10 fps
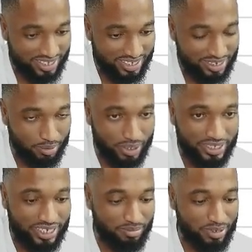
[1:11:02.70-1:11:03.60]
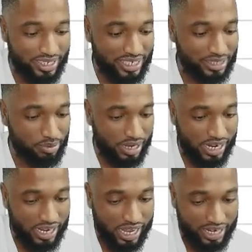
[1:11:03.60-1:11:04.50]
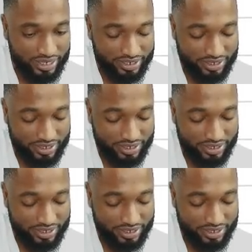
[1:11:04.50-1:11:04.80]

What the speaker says: Somebody saying, please explain again.